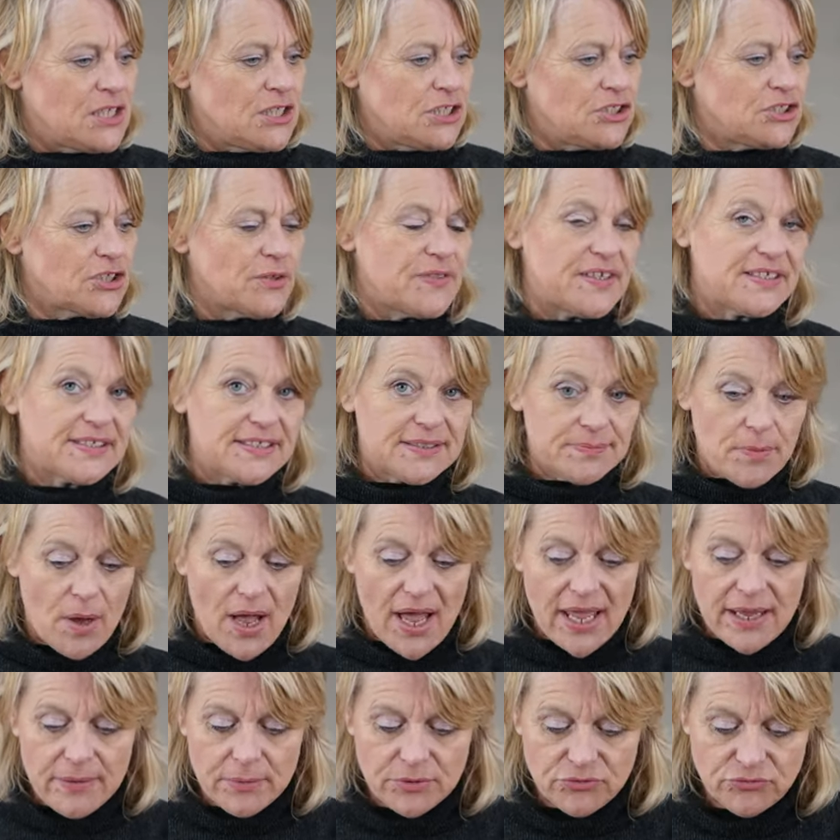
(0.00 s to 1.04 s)
So this is what
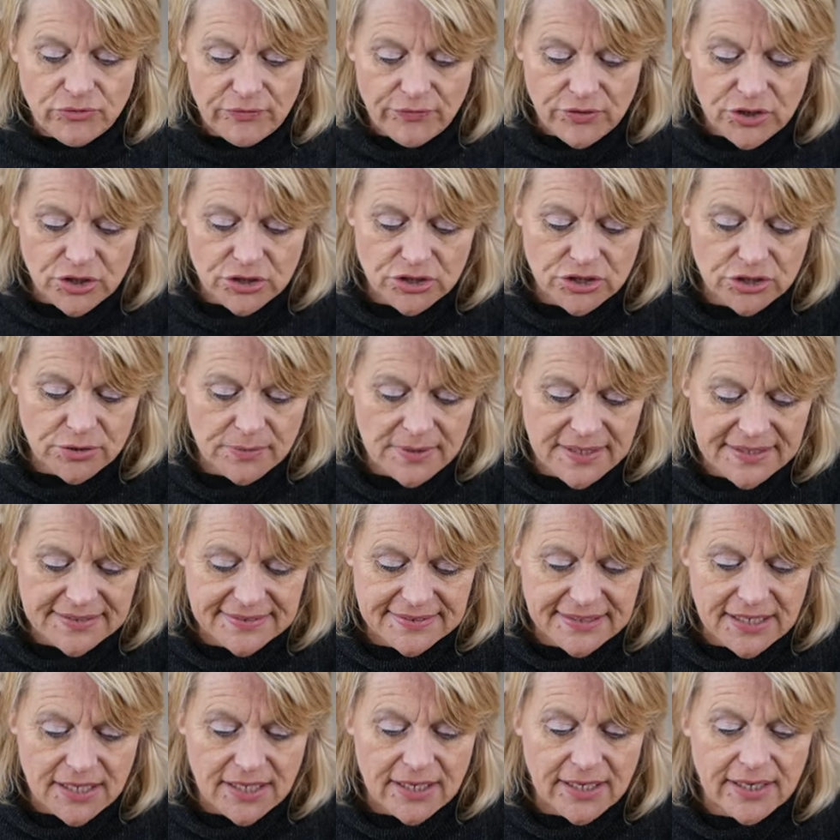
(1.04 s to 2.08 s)
I would refer to
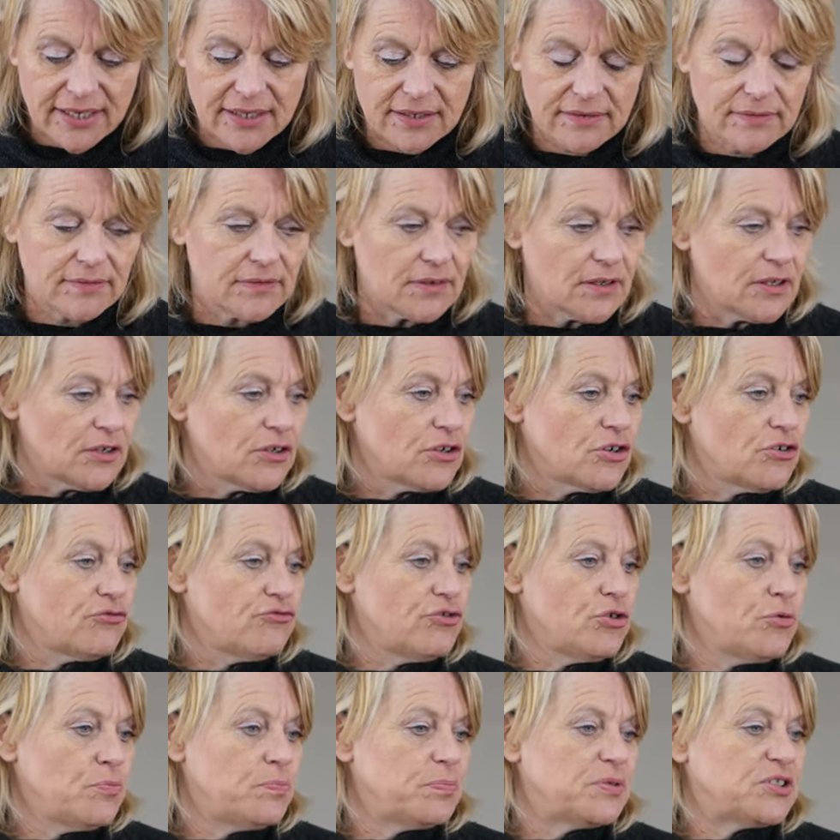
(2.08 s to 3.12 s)
as a
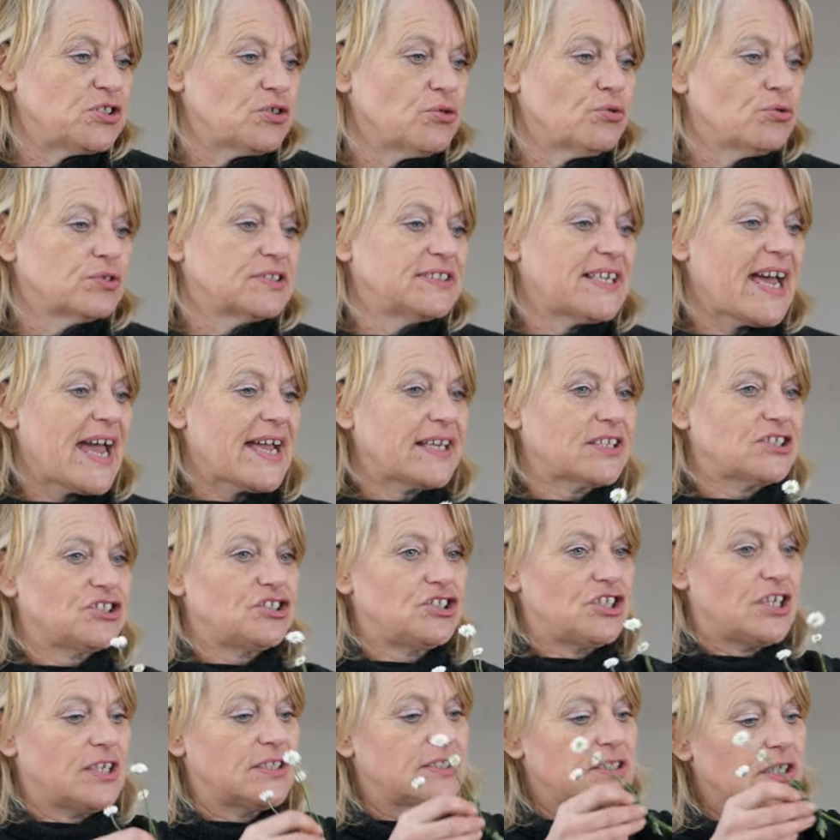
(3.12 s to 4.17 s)
grouped or
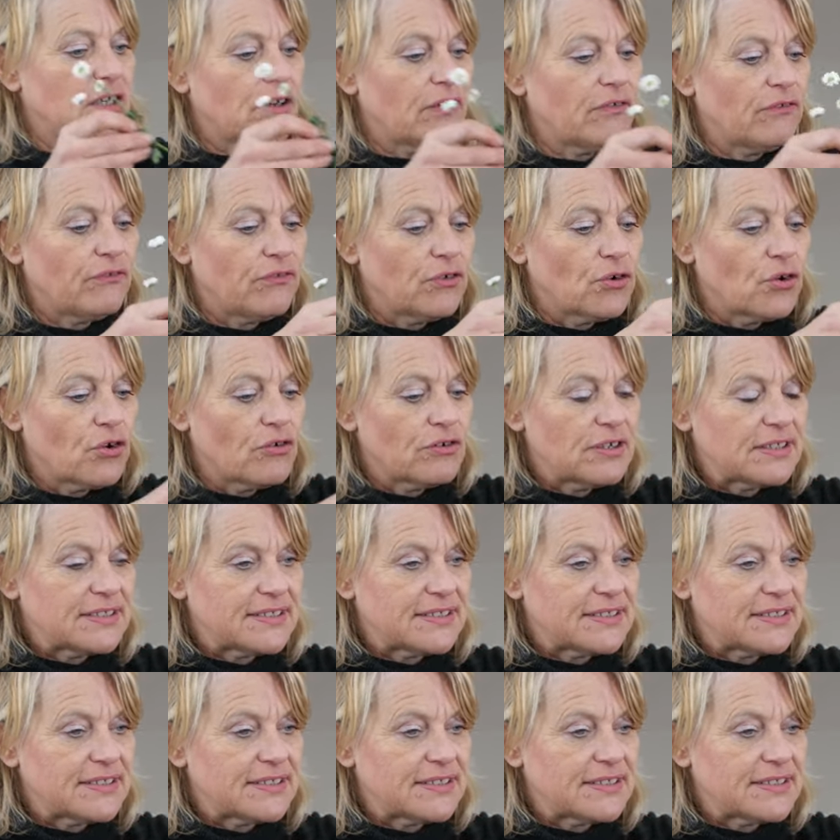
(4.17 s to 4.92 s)
textured floral